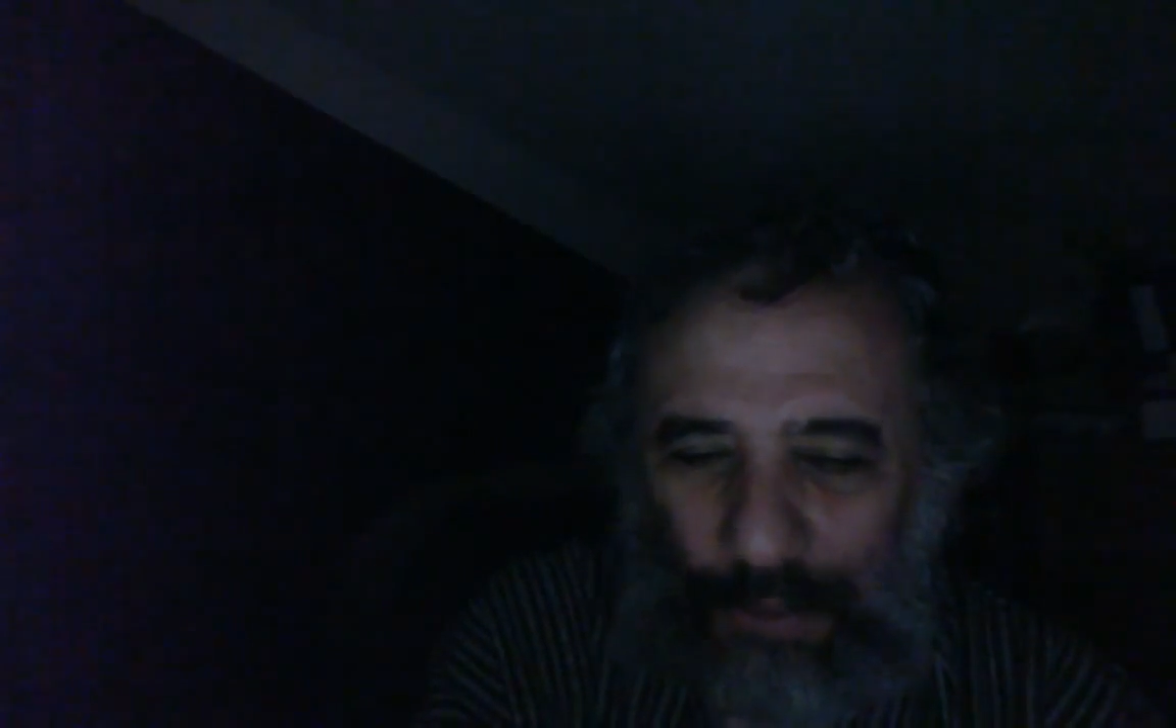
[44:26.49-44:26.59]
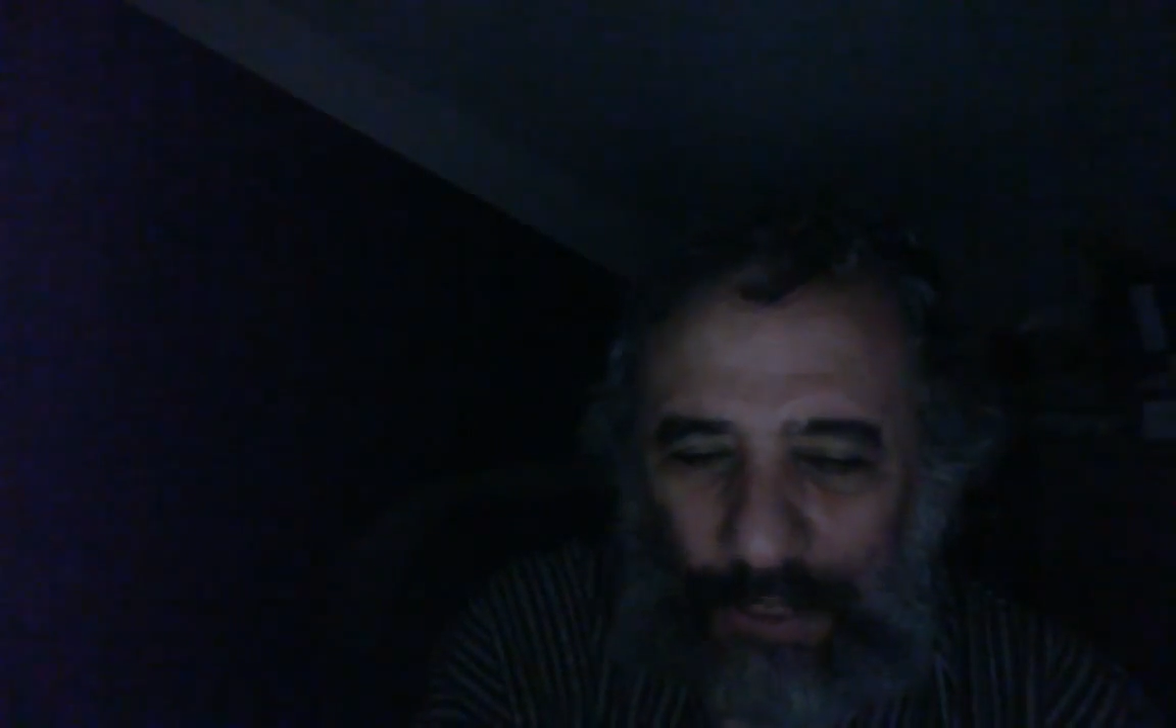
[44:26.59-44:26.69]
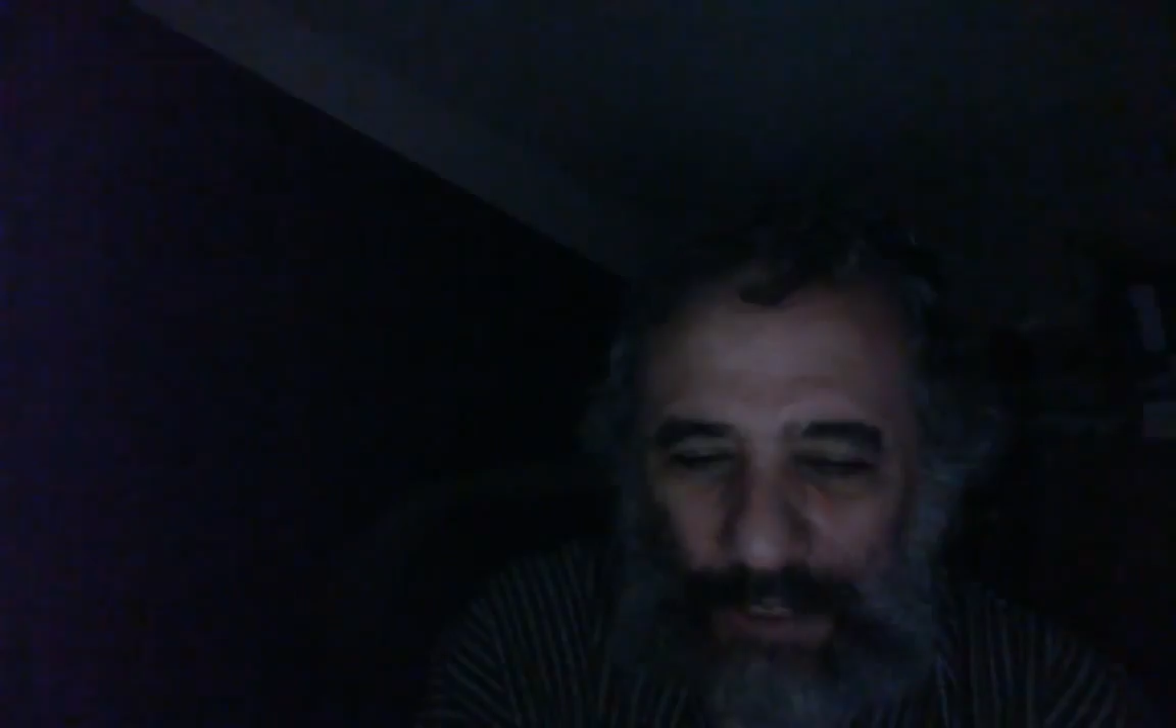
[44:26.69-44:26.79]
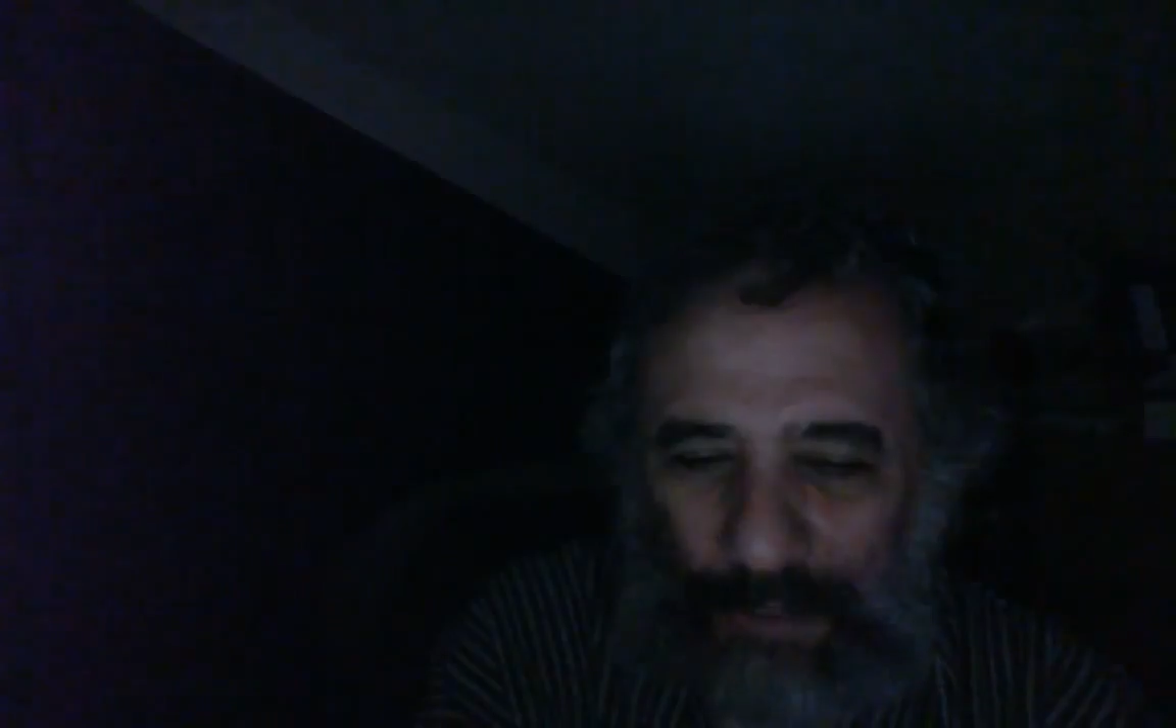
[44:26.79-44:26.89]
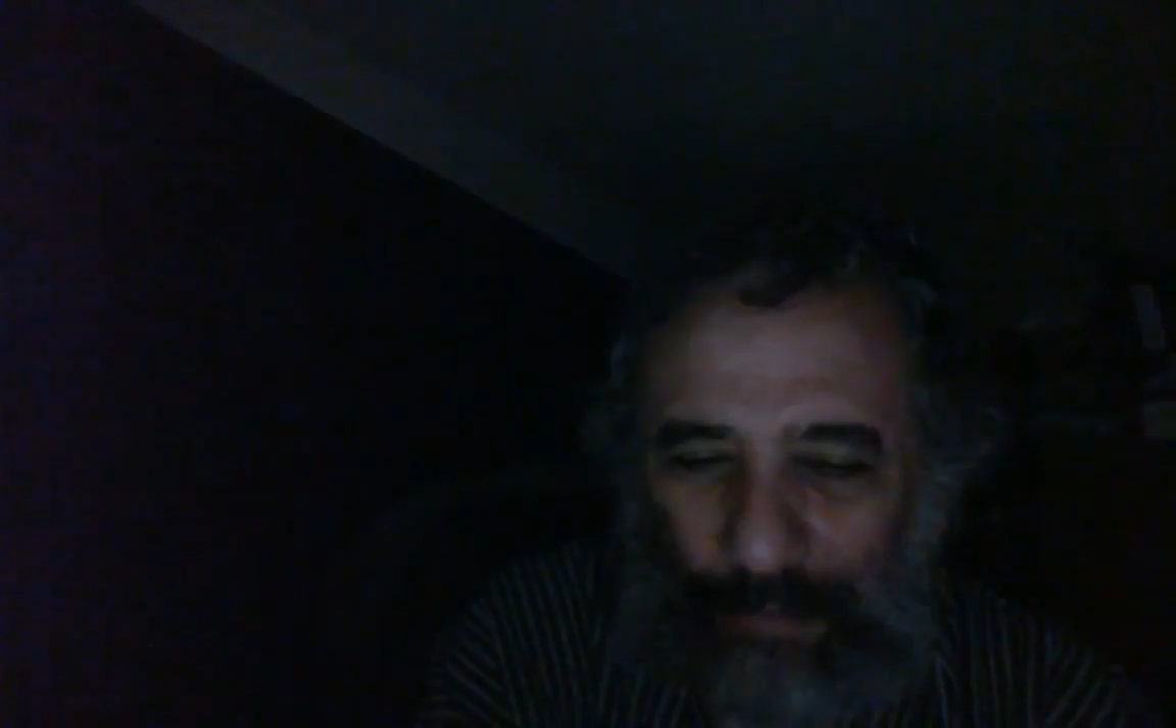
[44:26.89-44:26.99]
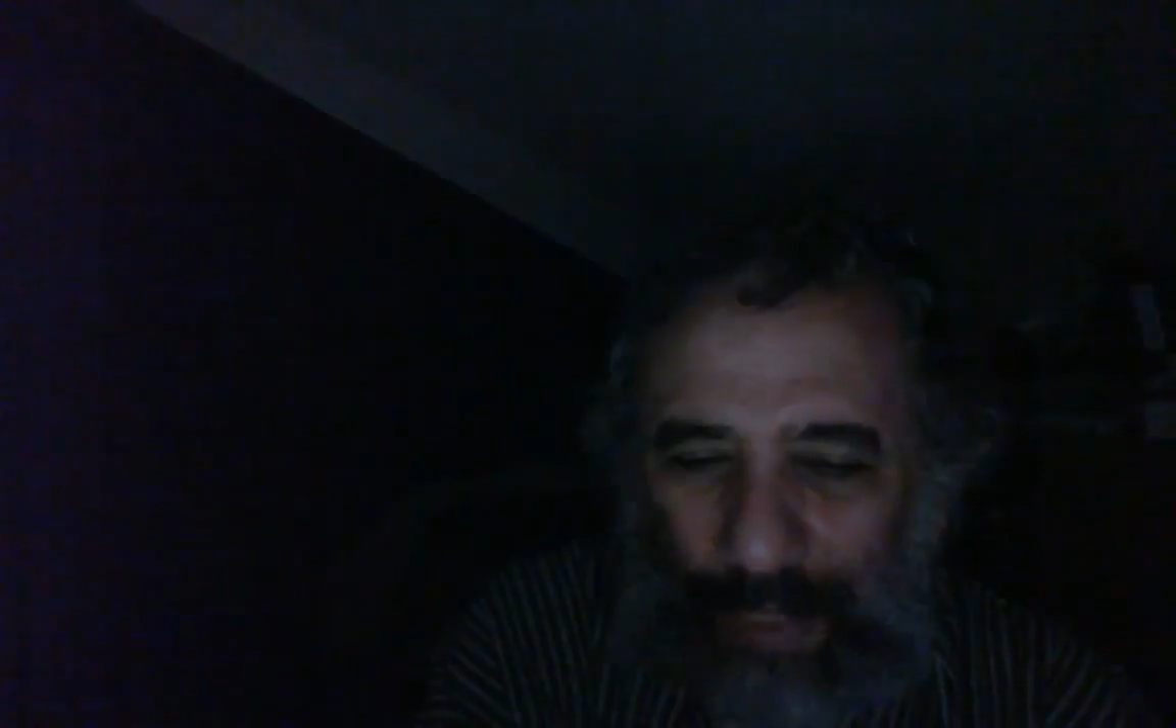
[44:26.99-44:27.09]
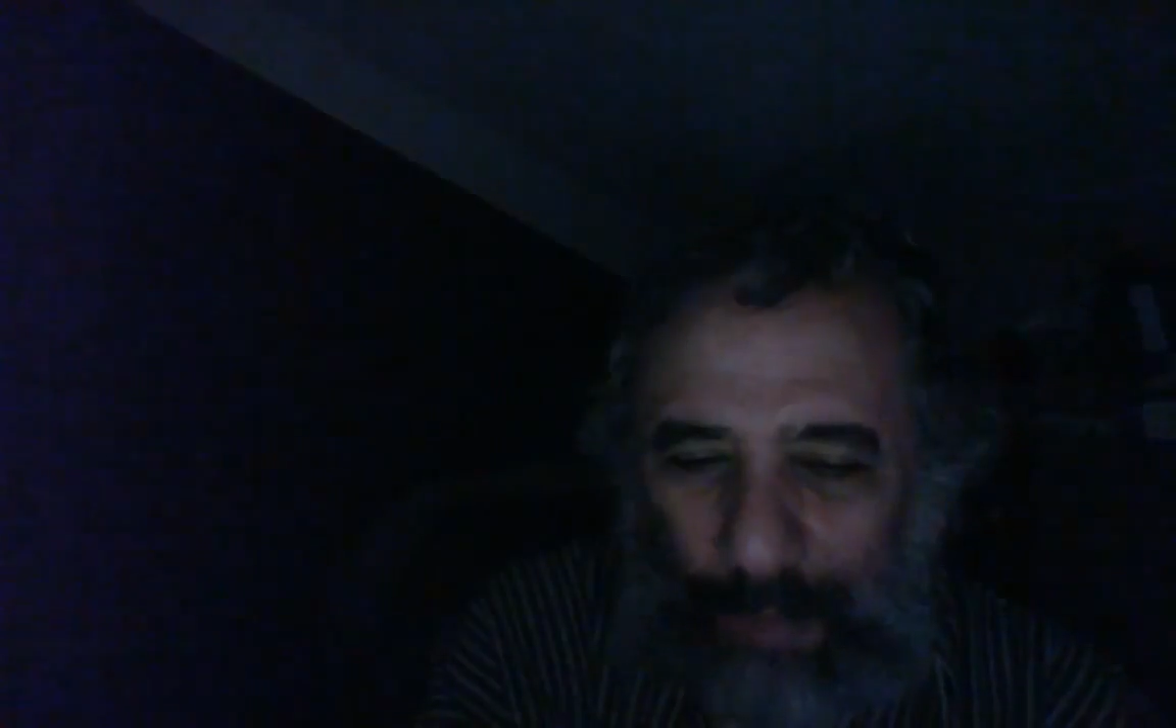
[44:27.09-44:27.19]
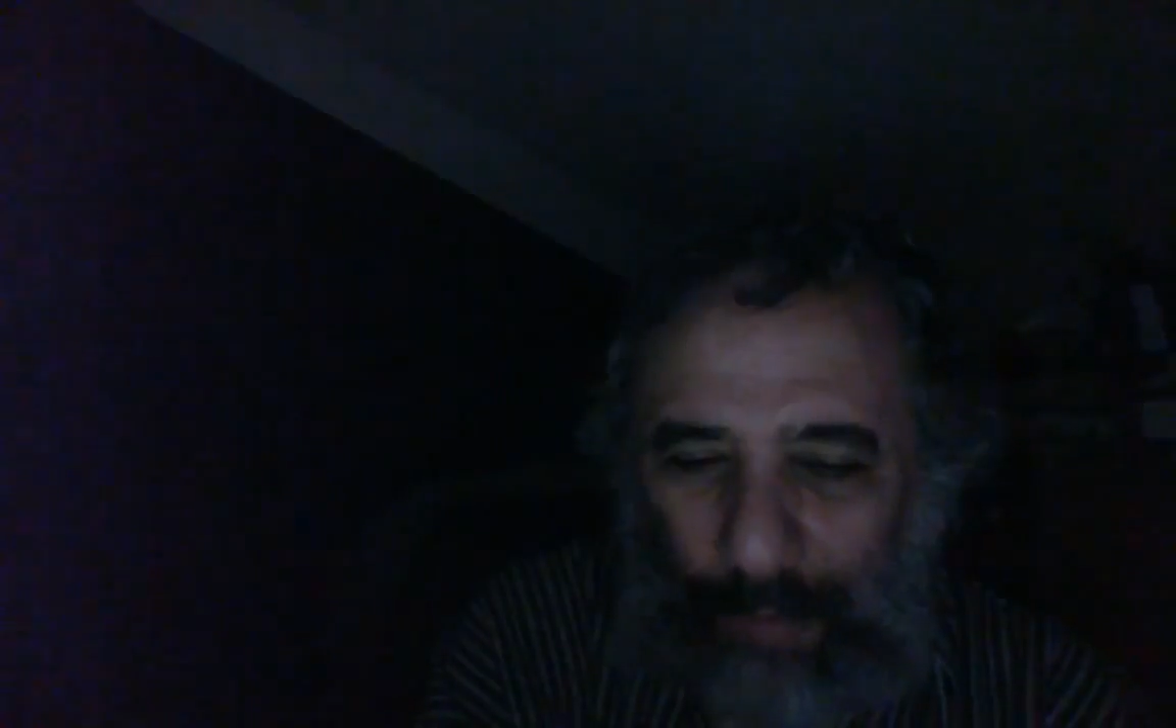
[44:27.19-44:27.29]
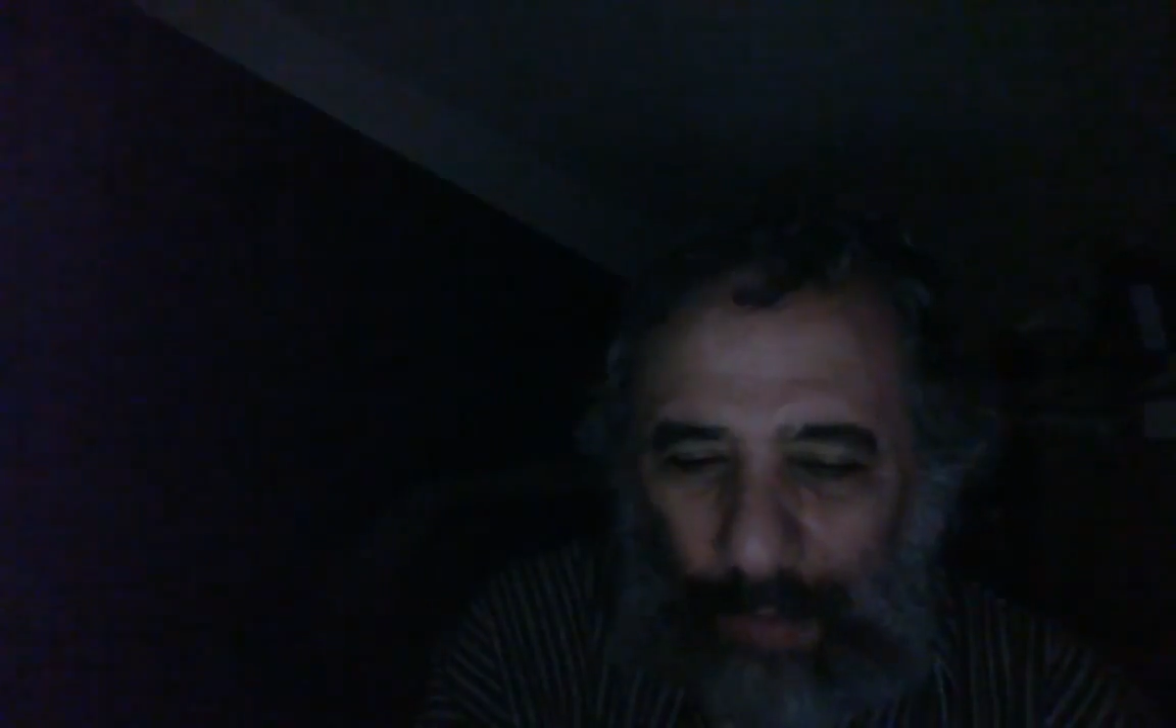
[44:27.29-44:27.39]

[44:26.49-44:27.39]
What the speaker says: just the rape